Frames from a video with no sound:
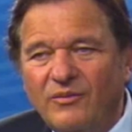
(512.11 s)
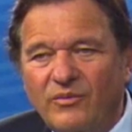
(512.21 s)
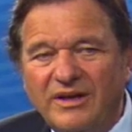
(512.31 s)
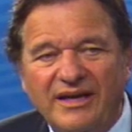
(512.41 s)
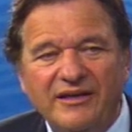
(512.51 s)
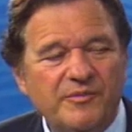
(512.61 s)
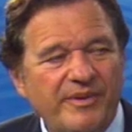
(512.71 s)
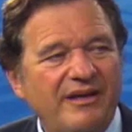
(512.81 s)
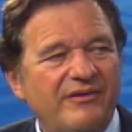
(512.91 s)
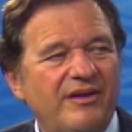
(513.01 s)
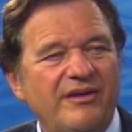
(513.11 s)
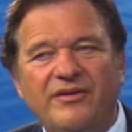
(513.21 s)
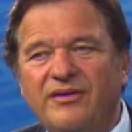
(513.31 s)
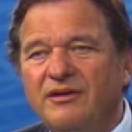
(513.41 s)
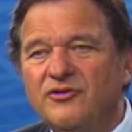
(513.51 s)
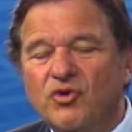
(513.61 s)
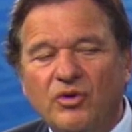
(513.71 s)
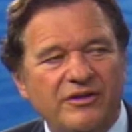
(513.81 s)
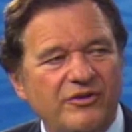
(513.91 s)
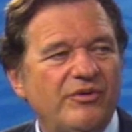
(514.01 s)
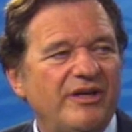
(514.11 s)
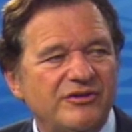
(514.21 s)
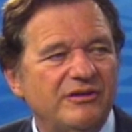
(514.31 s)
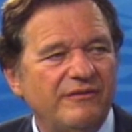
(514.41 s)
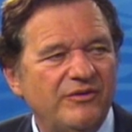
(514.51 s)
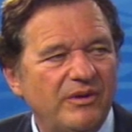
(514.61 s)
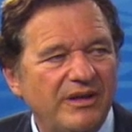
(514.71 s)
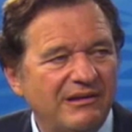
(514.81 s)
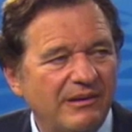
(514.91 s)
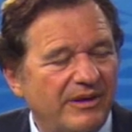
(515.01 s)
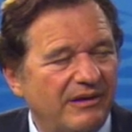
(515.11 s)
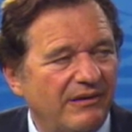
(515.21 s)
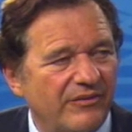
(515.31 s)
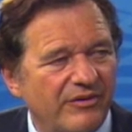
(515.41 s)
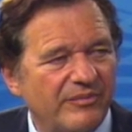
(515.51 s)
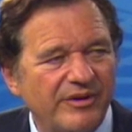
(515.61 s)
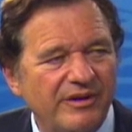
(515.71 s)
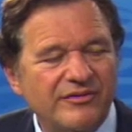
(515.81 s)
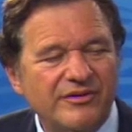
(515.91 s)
What I expect is a shorter duration of dual antiplatelet therapy.